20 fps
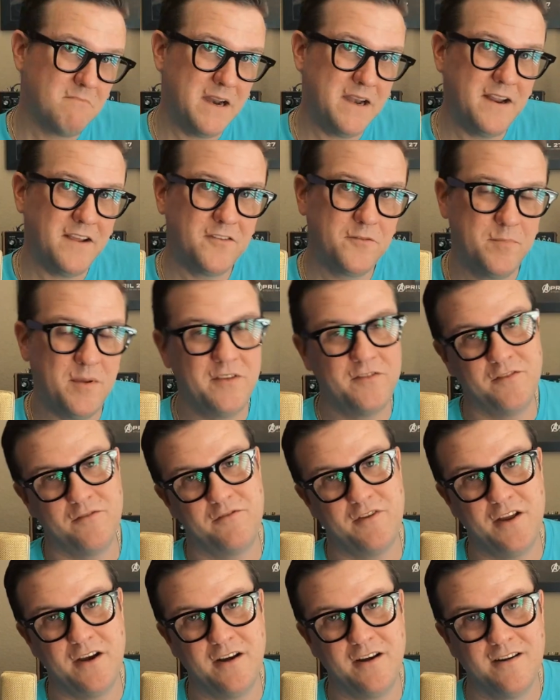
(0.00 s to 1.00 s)
next piece of
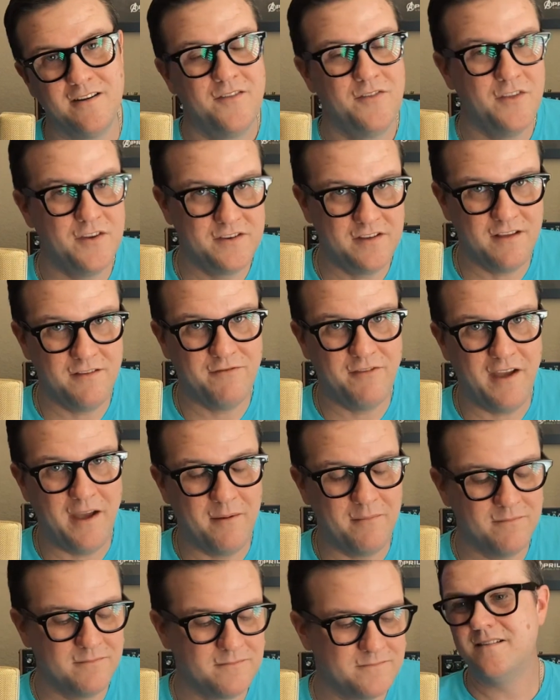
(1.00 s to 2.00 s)
gear, the DFAM.
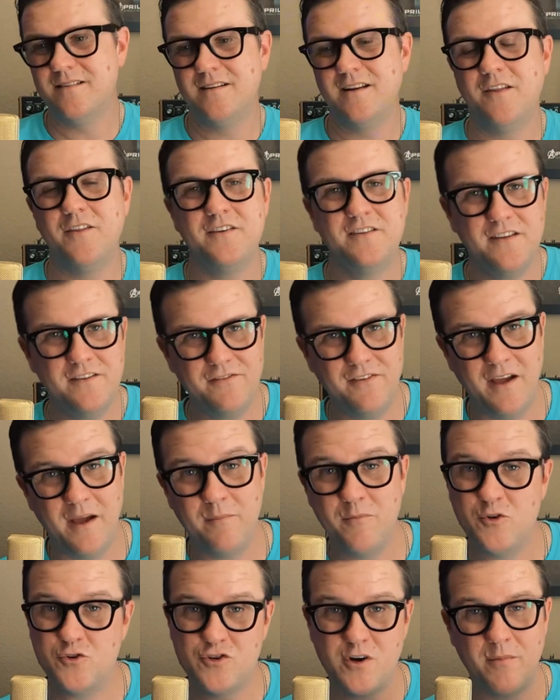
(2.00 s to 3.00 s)
Now the DFAM,
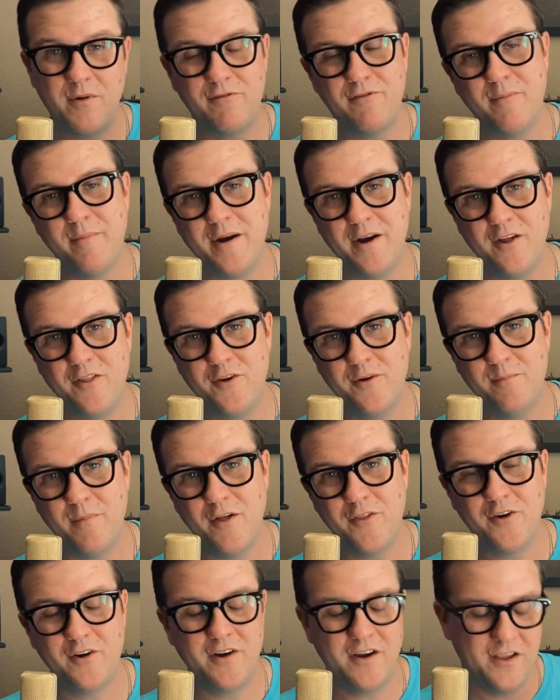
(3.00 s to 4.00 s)
the drummer from Another
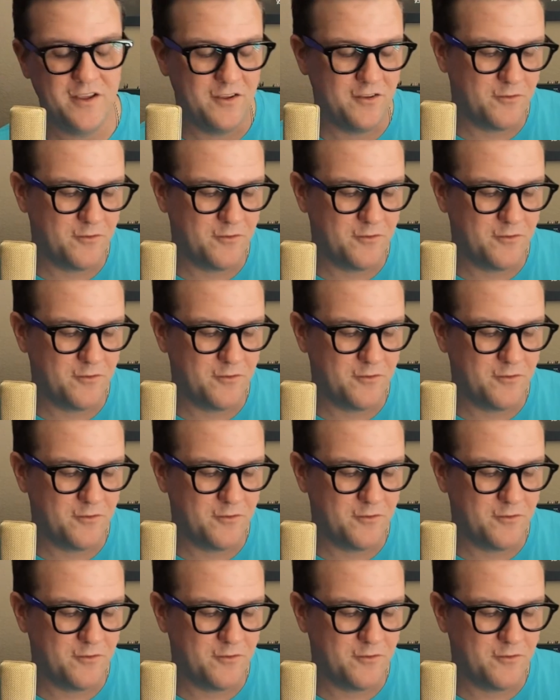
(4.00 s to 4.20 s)
Mother, is